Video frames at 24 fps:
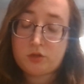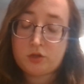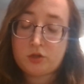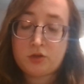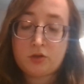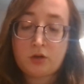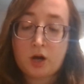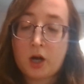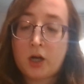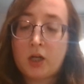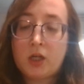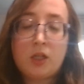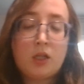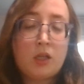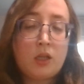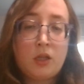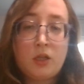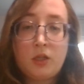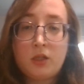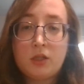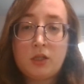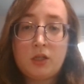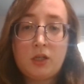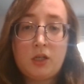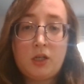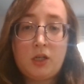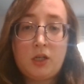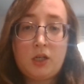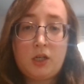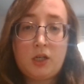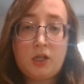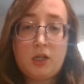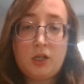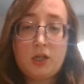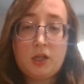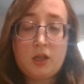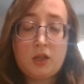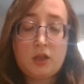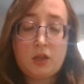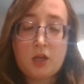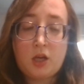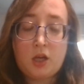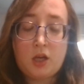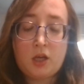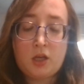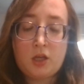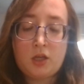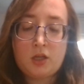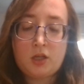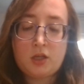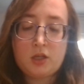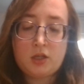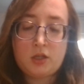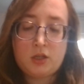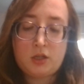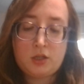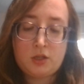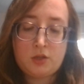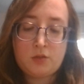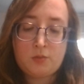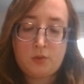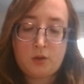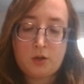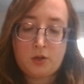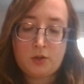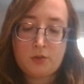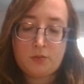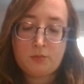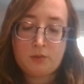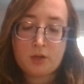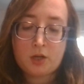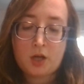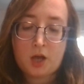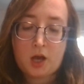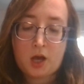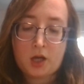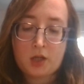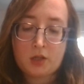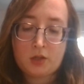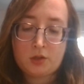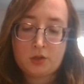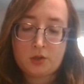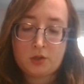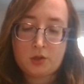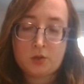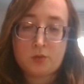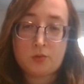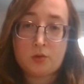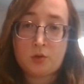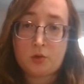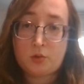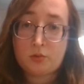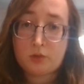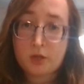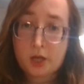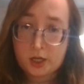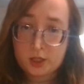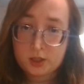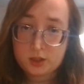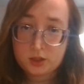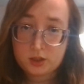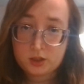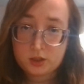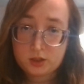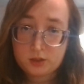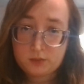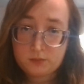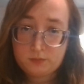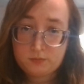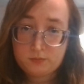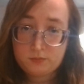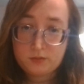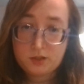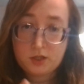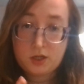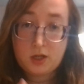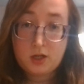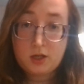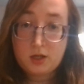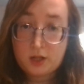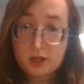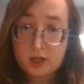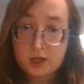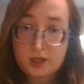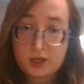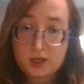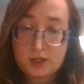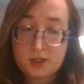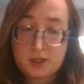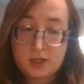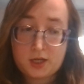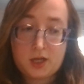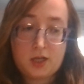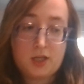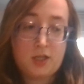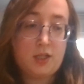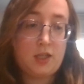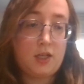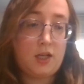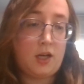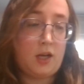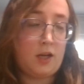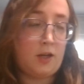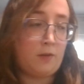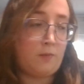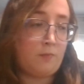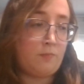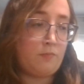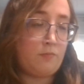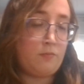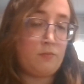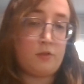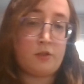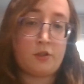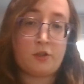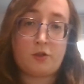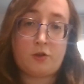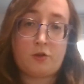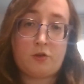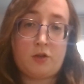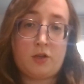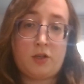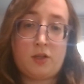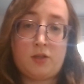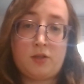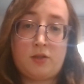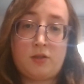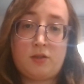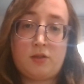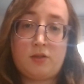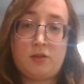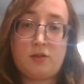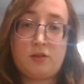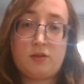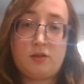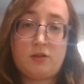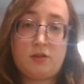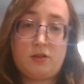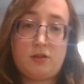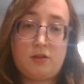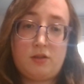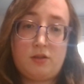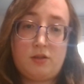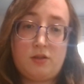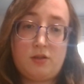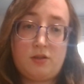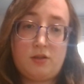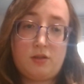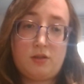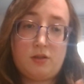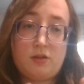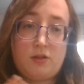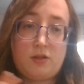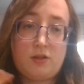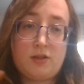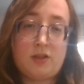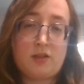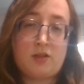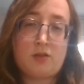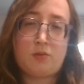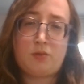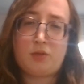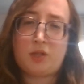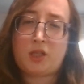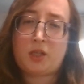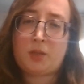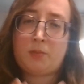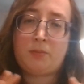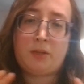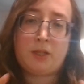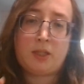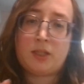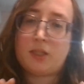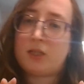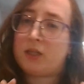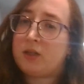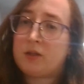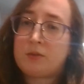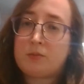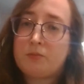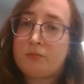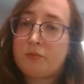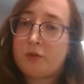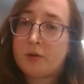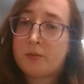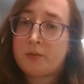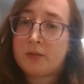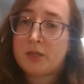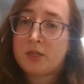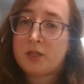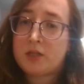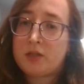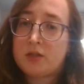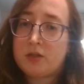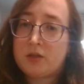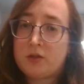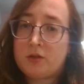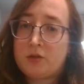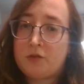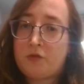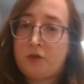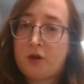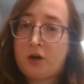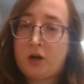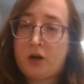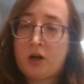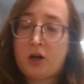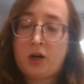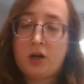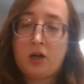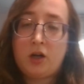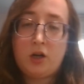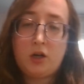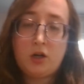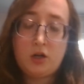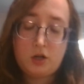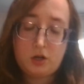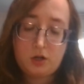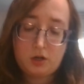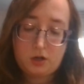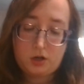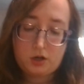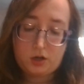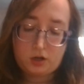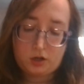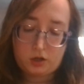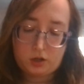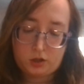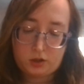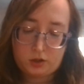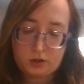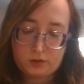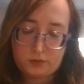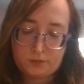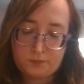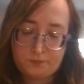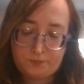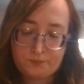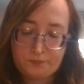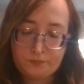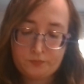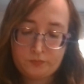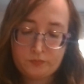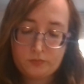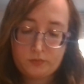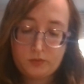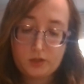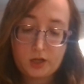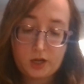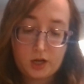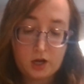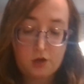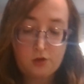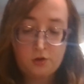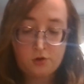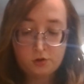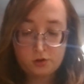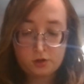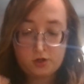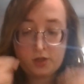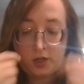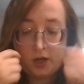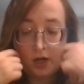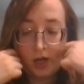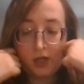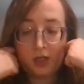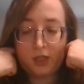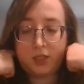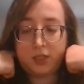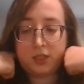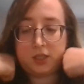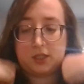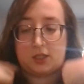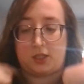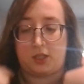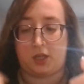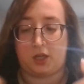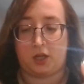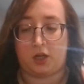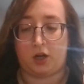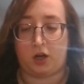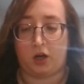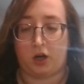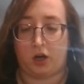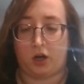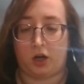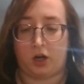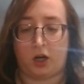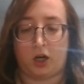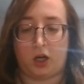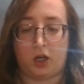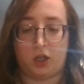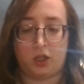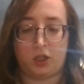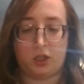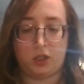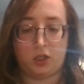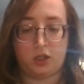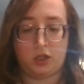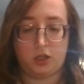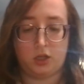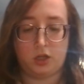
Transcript: trial thing in this one, but I don't know yet. Like I said, the story it's like a really basic premise so far. Other than that, there are